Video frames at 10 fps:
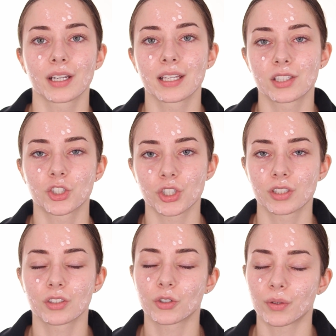It's
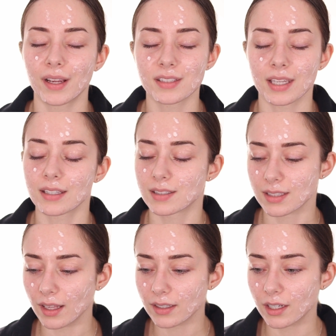just crazy. It's
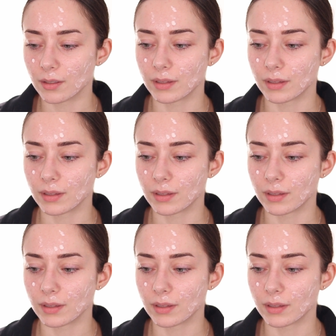not gonna